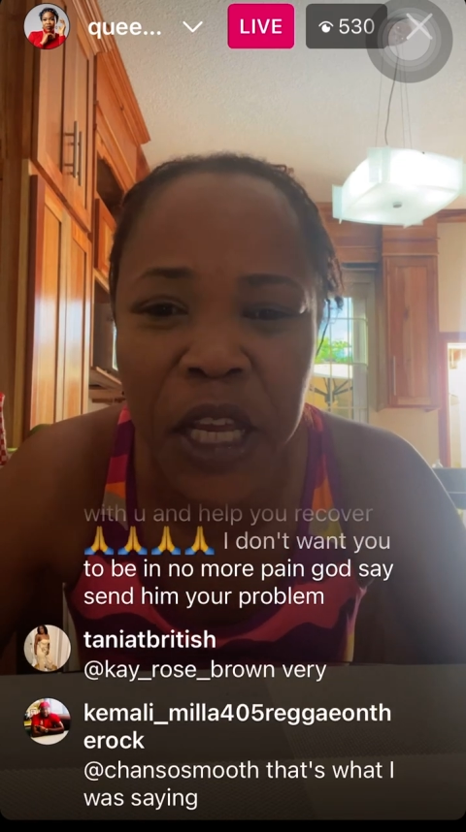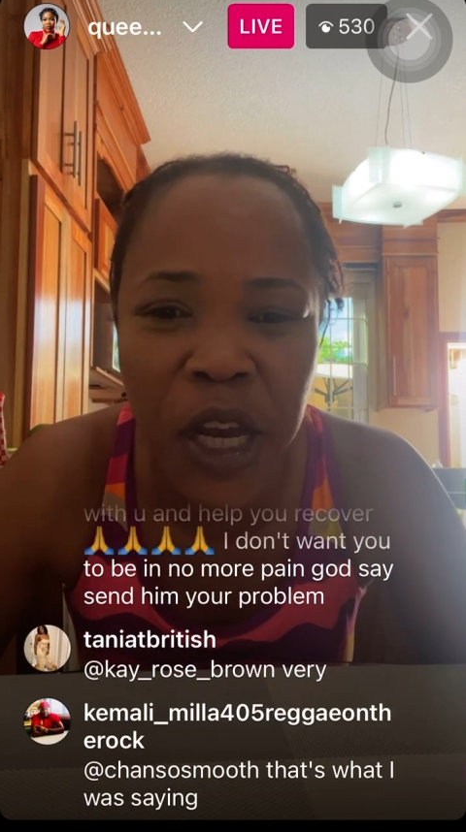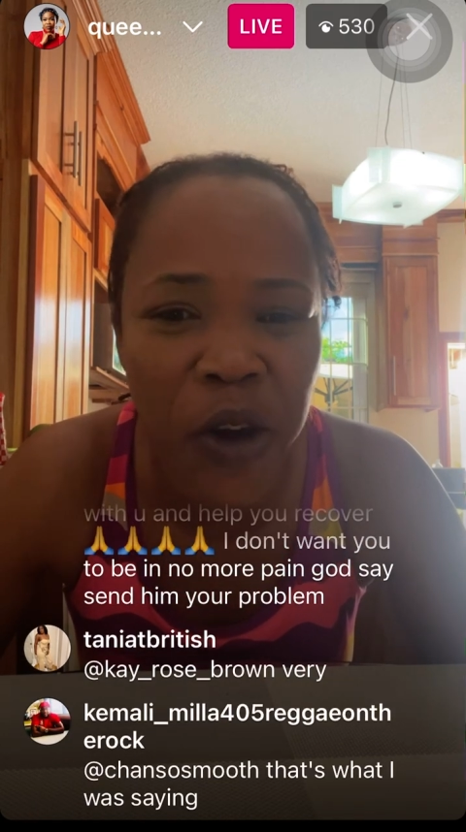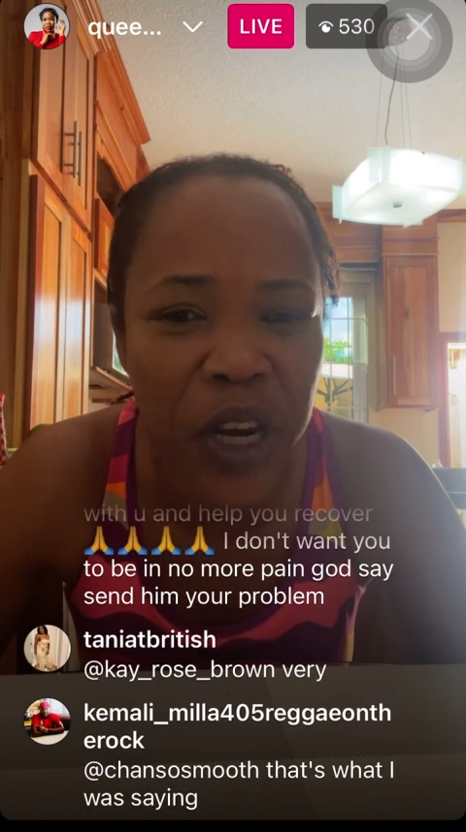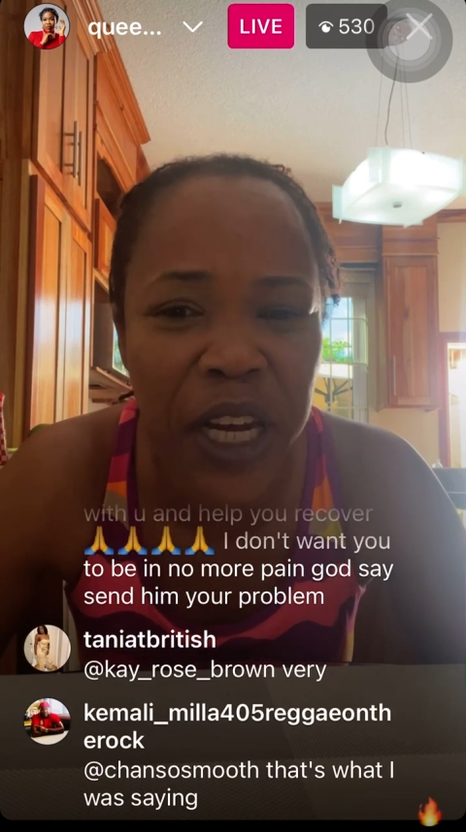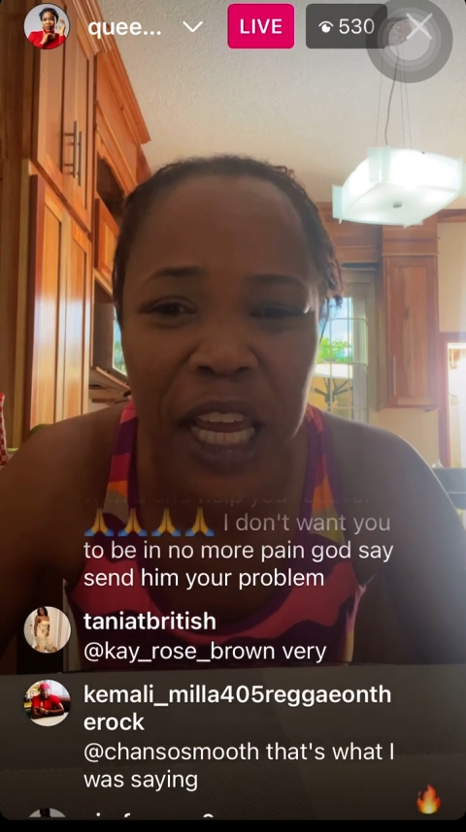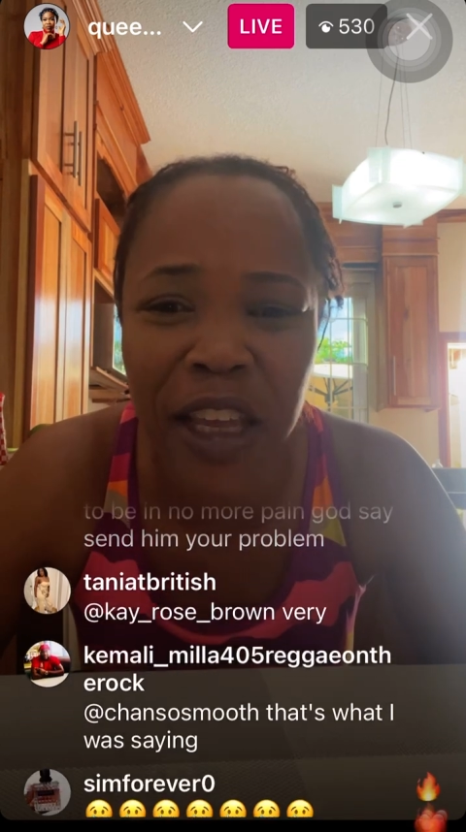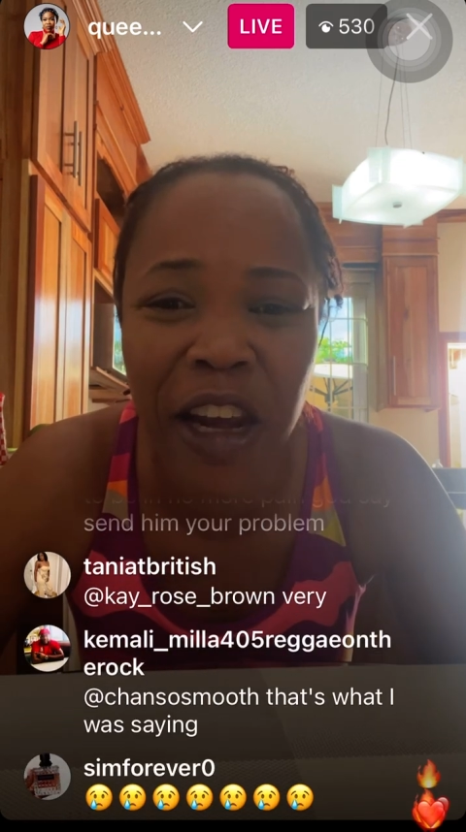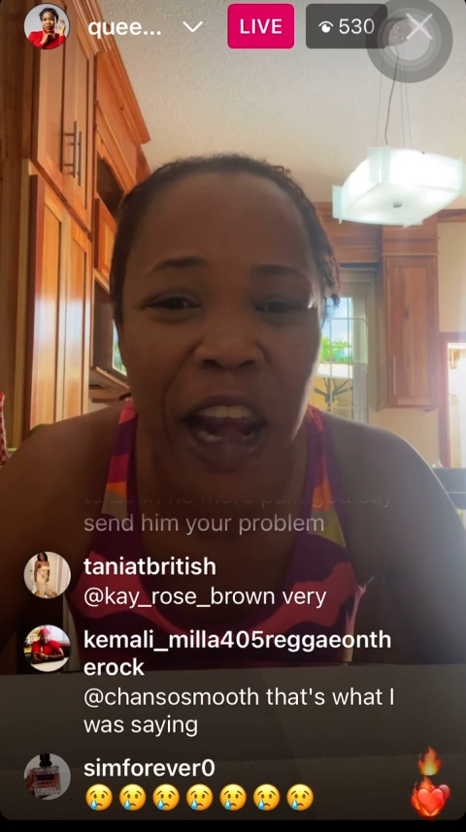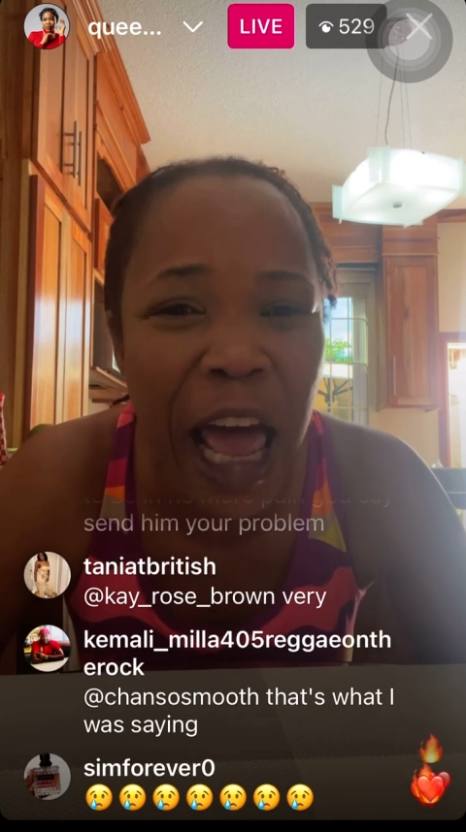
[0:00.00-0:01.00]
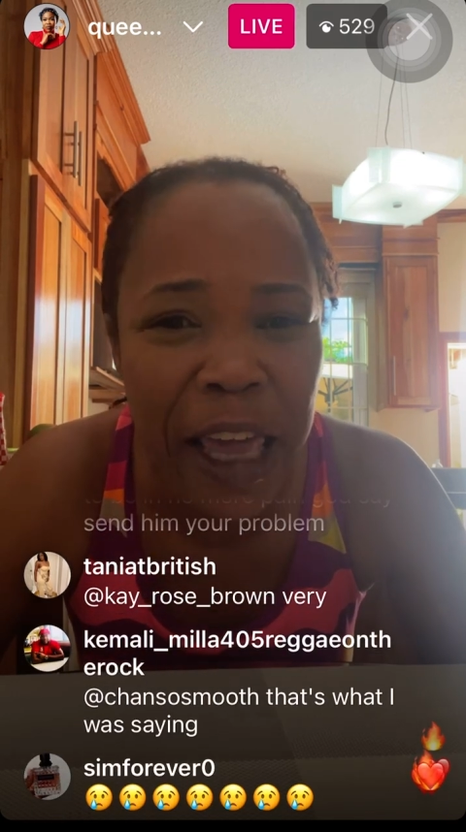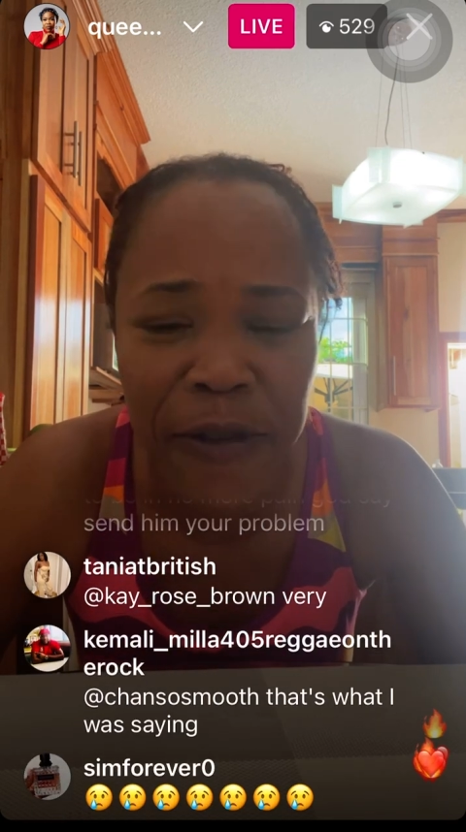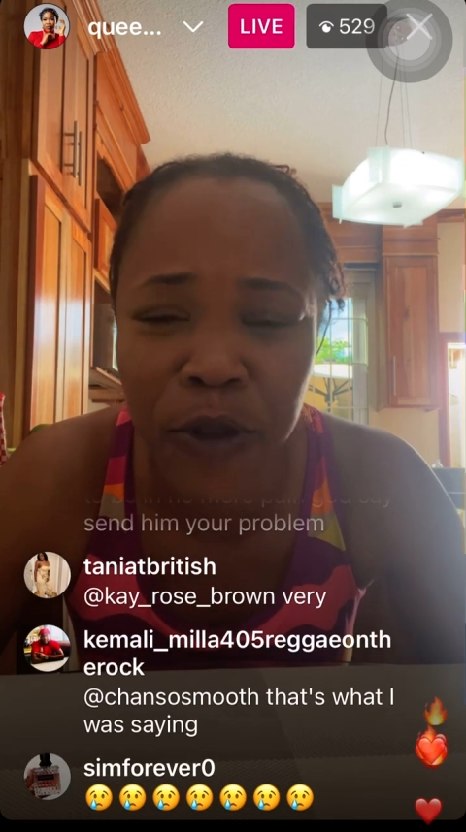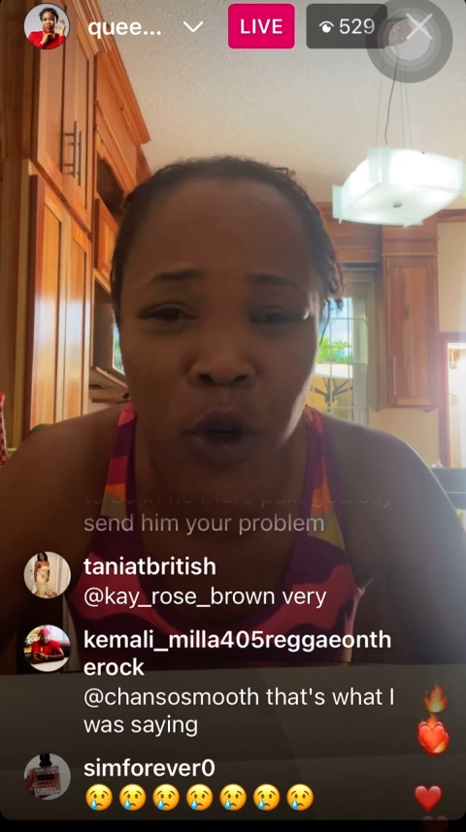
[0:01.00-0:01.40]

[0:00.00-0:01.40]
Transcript: there in your life.